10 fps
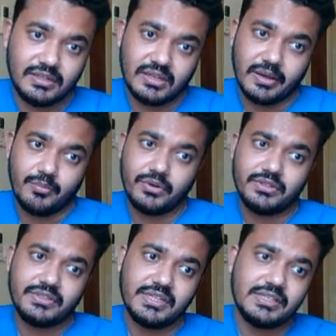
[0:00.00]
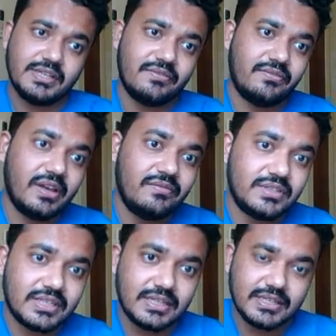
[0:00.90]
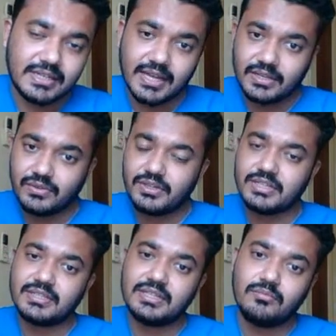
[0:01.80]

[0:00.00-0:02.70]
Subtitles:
Computer says f5 is an inaccuracy,